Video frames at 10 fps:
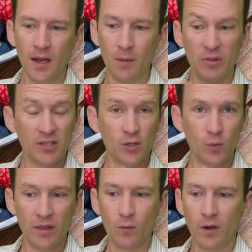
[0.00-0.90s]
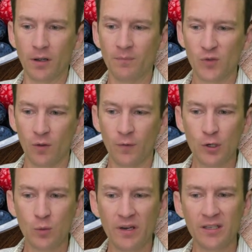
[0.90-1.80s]
Uh, but this is the way they work. So the
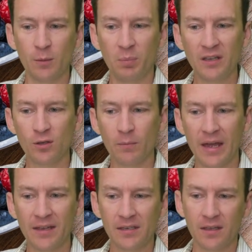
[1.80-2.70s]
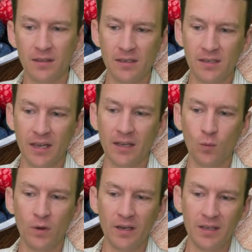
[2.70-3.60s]
first one is the pixel mask. The
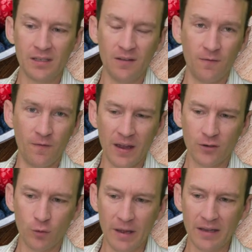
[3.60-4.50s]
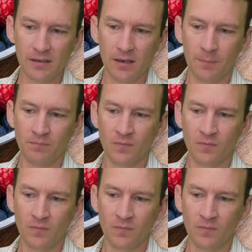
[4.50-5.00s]
second one is the vector mask.